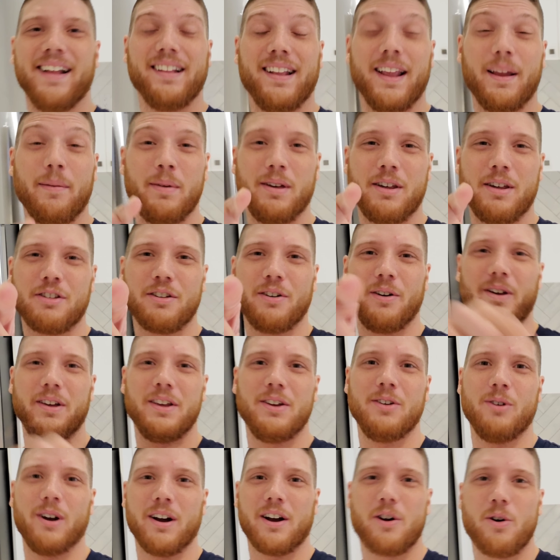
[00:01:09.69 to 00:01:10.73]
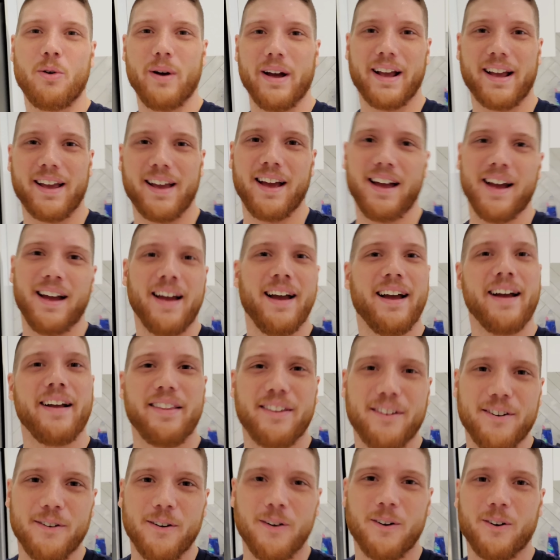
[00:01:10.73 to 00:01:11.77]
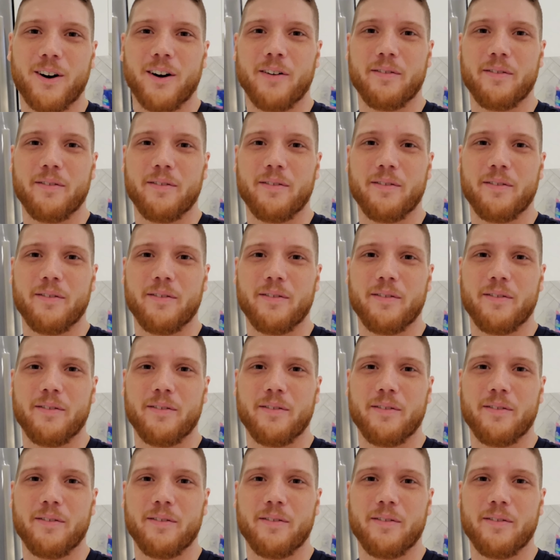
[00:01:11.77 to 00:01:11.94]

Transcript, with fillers: Let me show you a quick tour